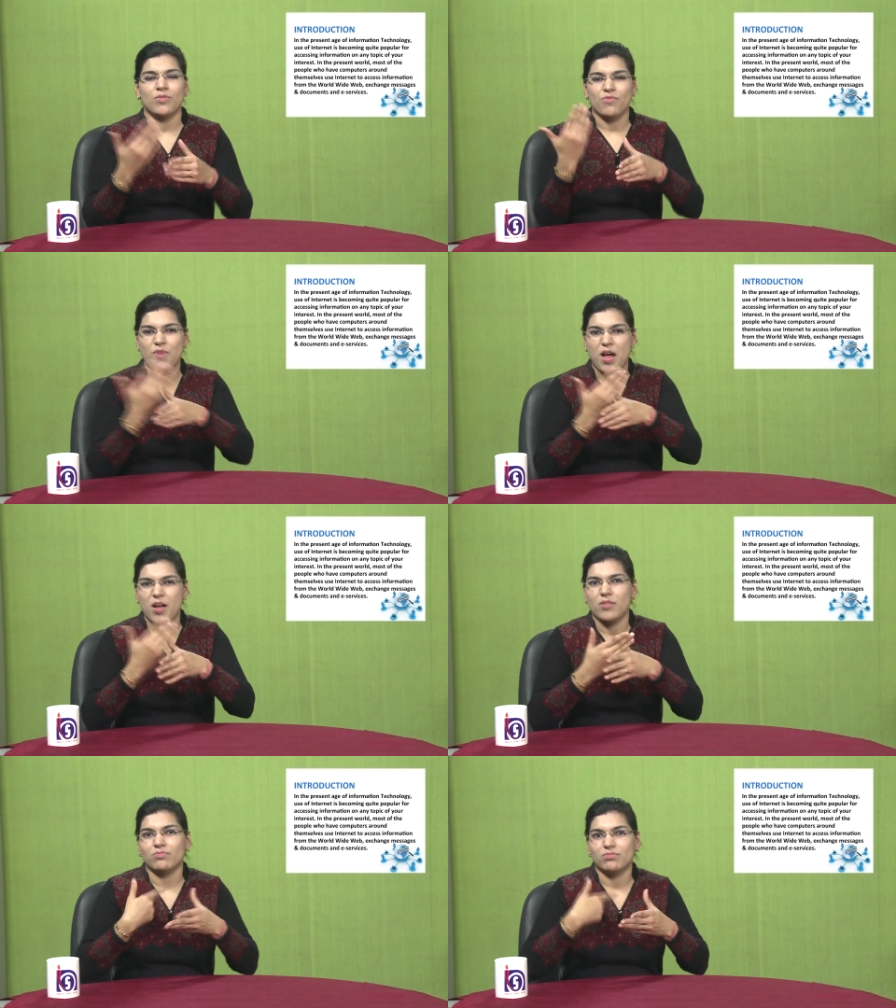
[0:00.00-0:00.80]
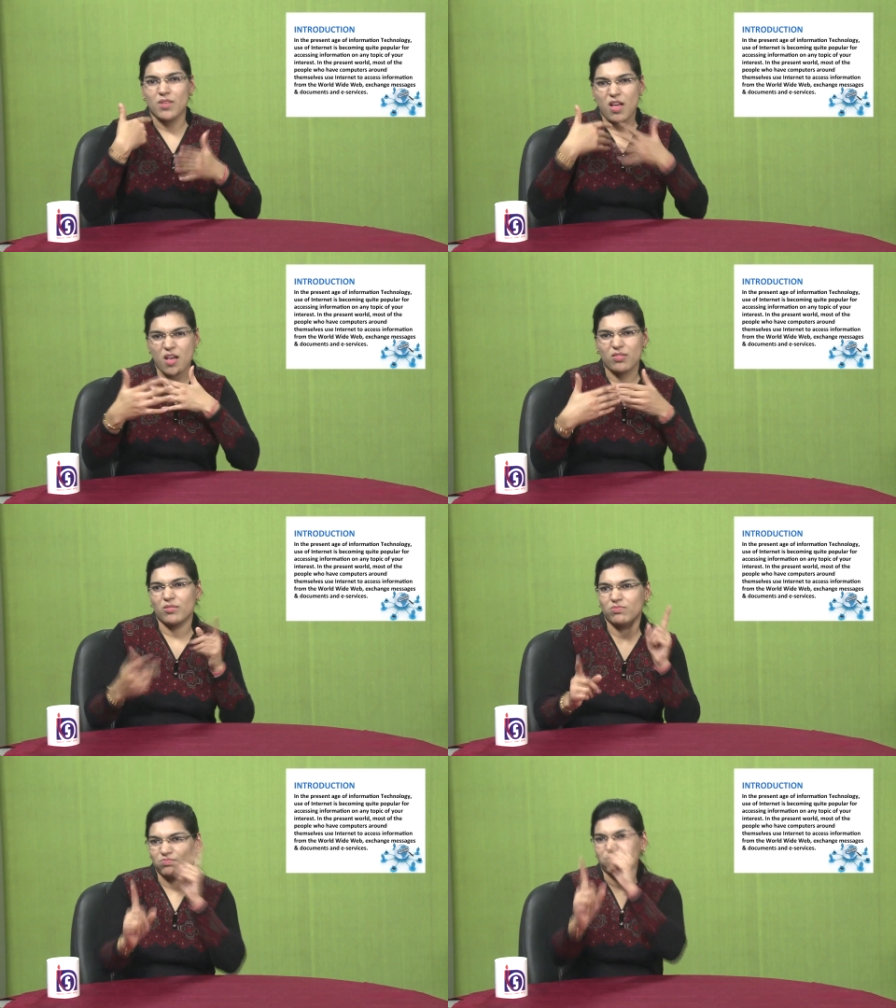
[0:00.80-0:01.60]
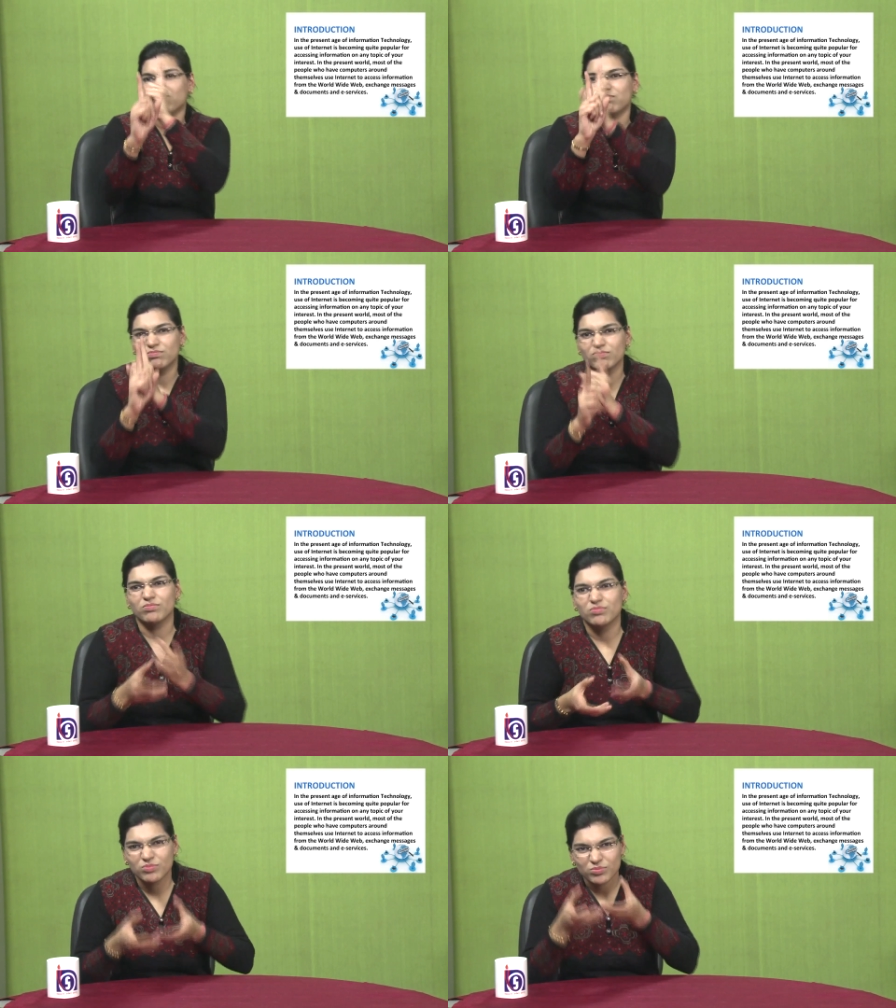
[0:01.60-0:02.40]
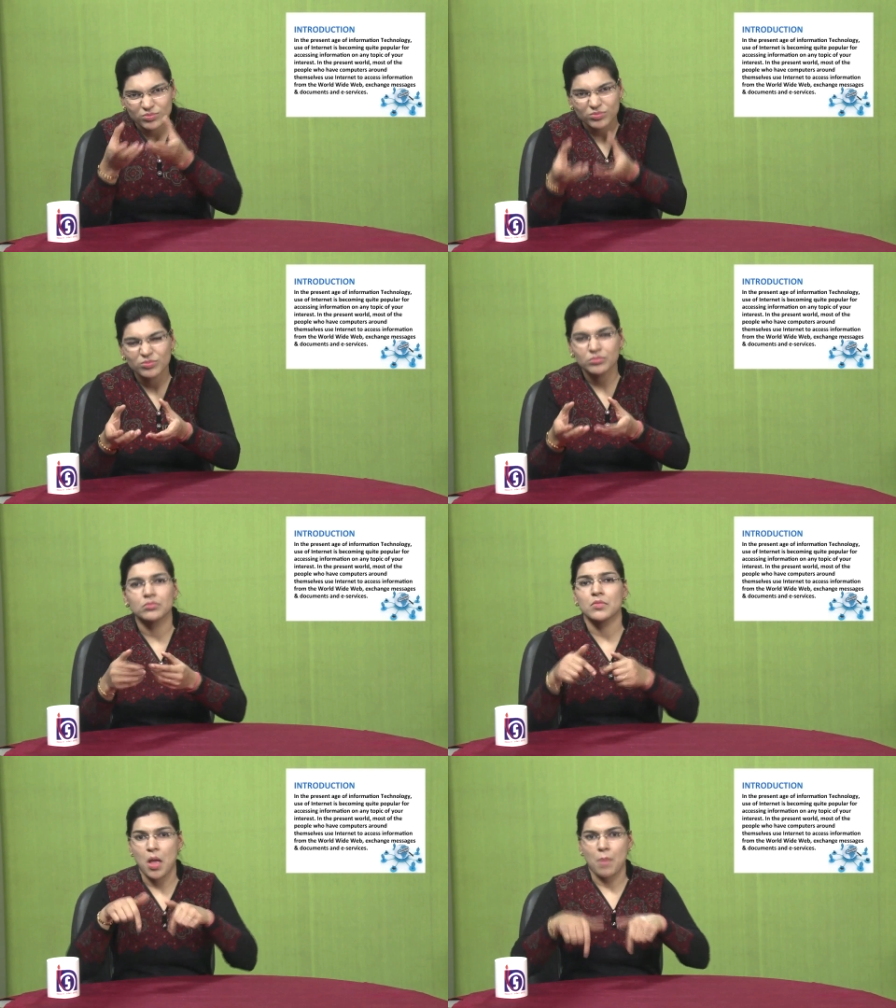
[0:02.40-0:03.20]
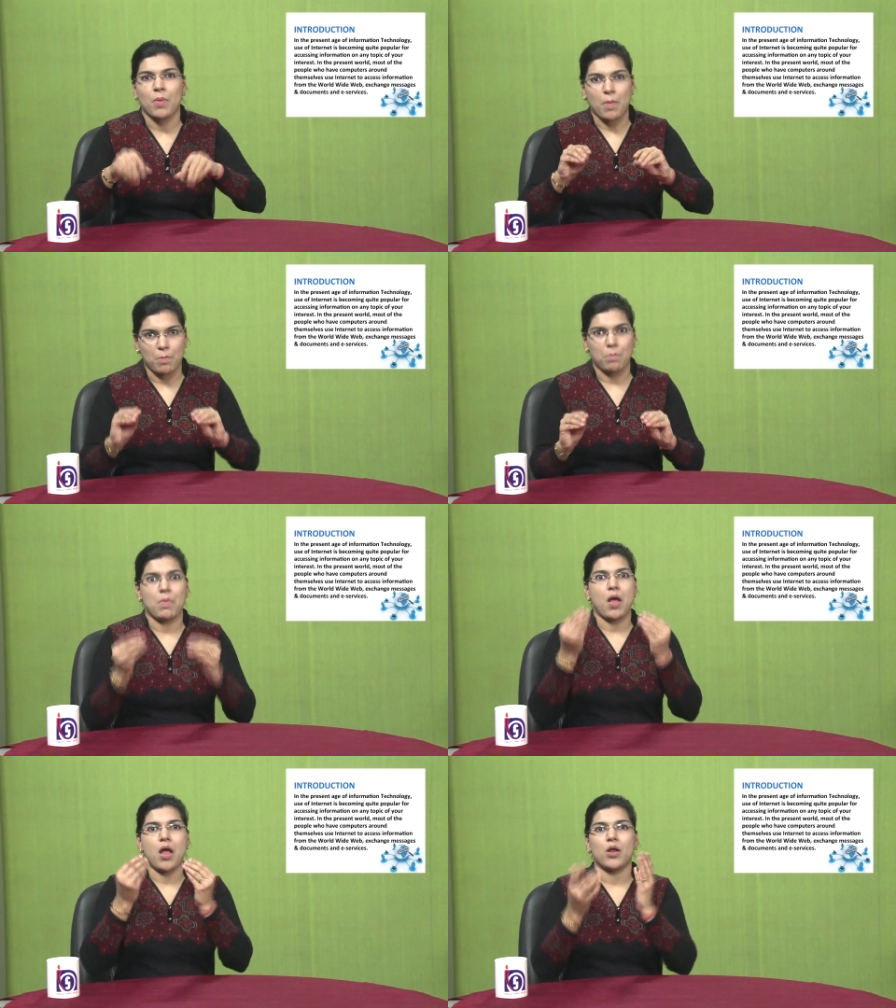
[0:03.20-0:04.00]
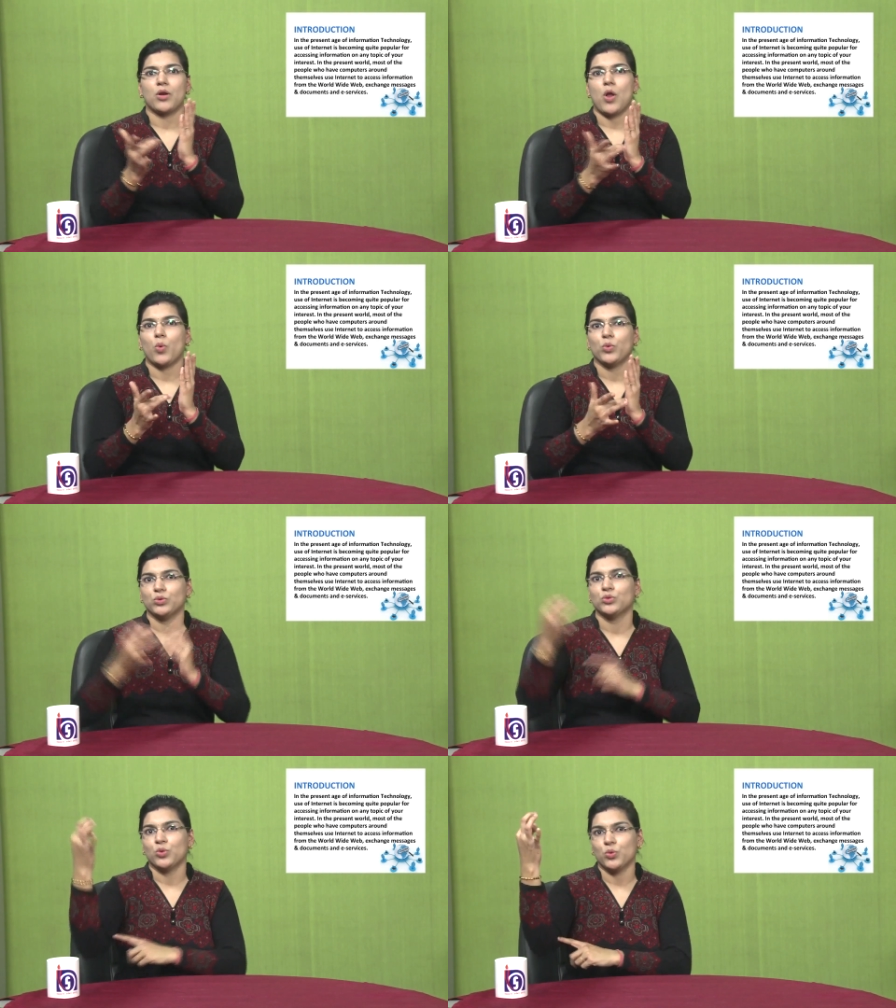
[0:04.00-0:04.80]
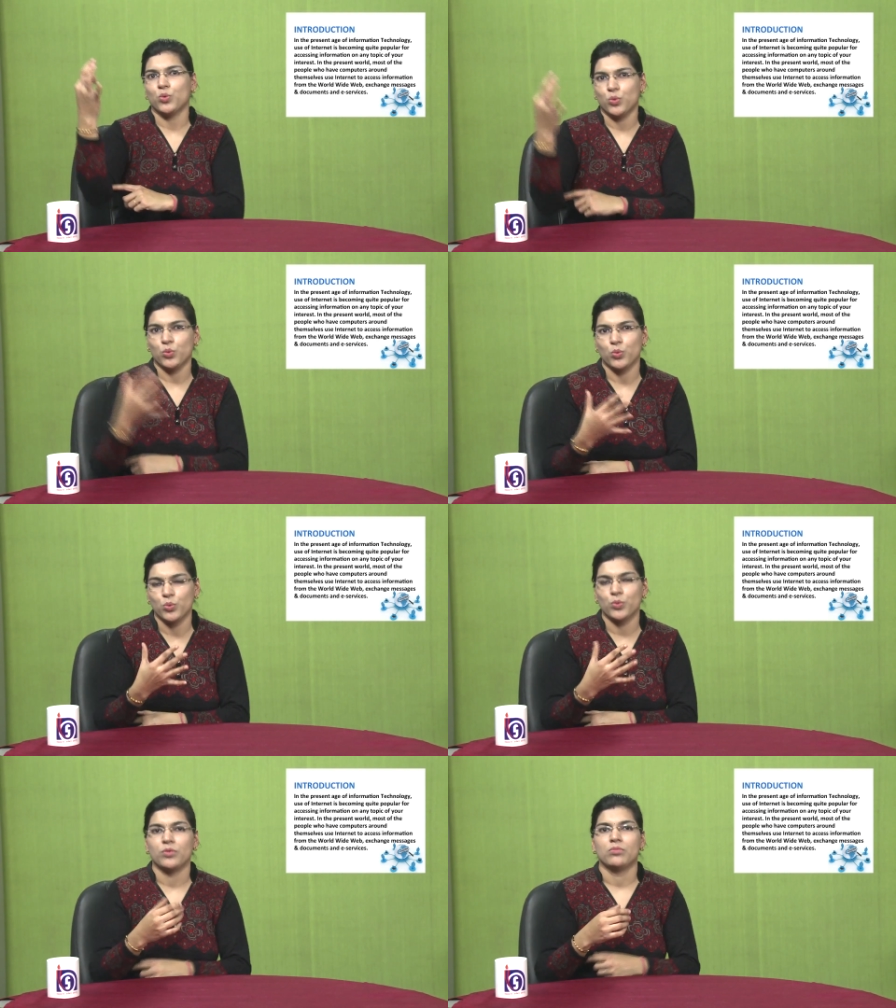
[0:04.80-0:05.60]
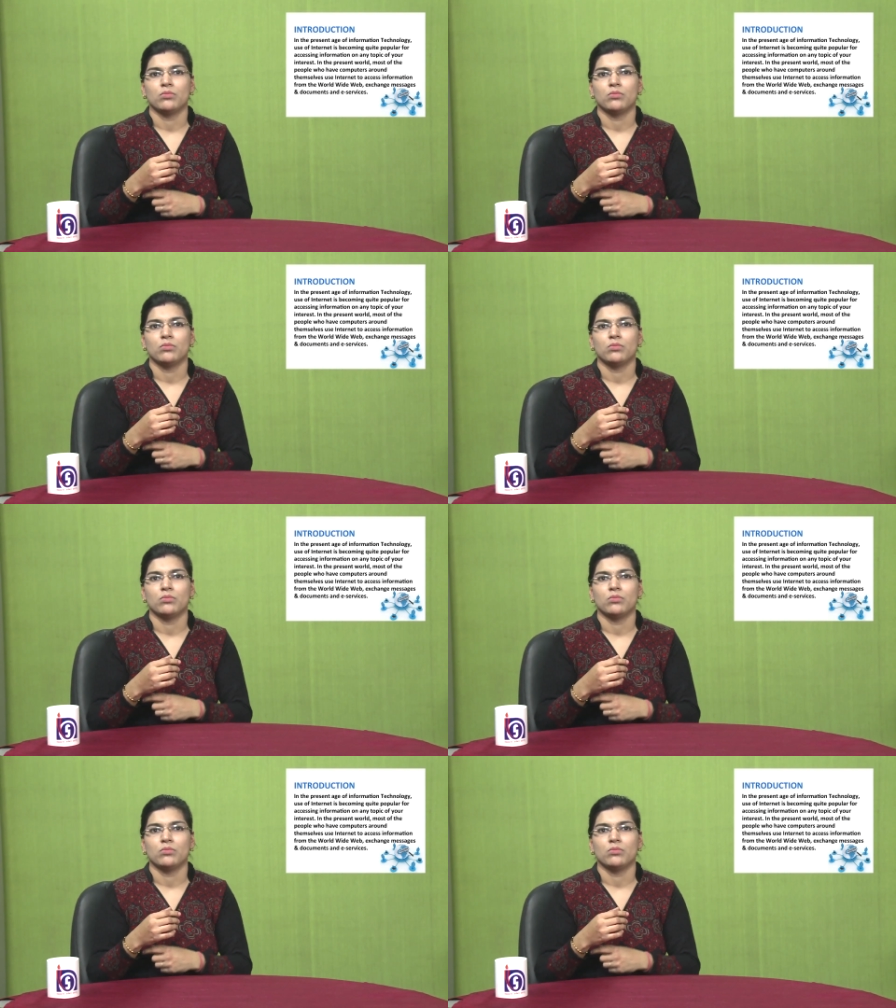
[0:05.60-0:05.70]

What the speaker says: We used to go to the courier shop, post it, but now with the new